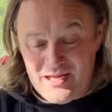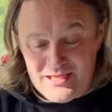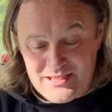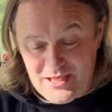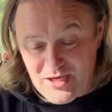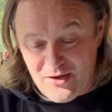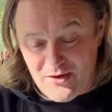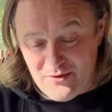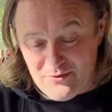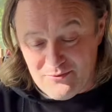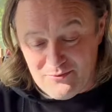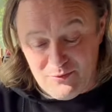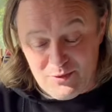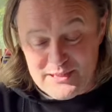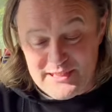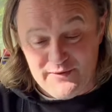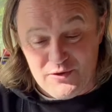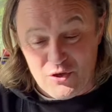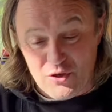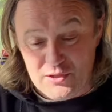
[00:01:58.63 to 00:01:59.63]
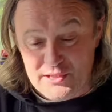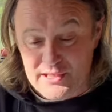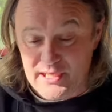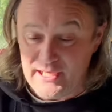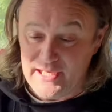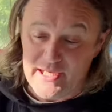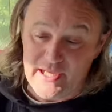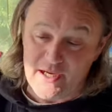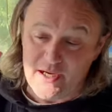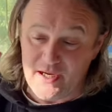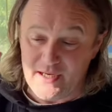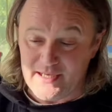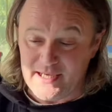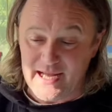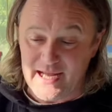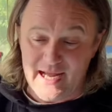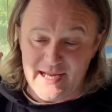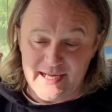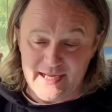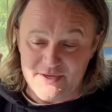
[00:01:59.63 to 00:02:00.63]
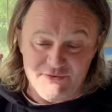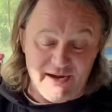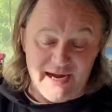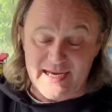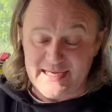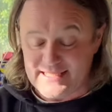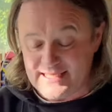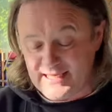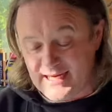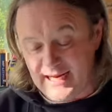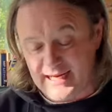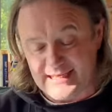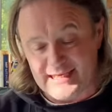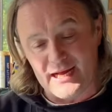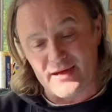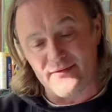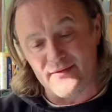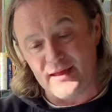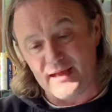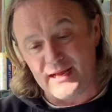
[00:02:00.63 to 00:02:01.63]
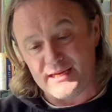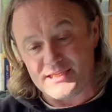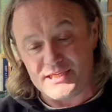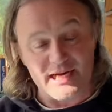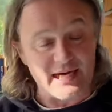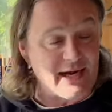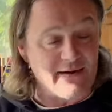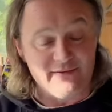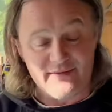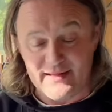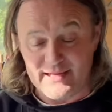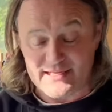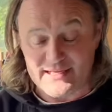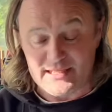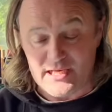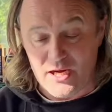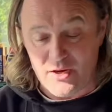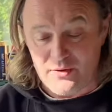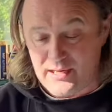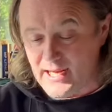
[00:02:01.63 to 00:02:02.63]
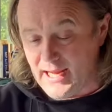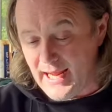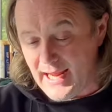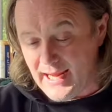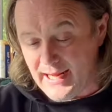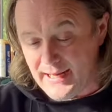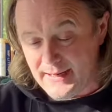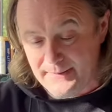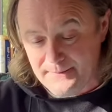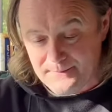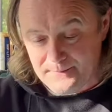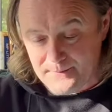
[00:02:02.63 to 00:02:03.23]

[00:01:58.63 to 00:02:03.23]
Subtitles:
So once you've cut it, you can get your drain snake down there and check everything's okay.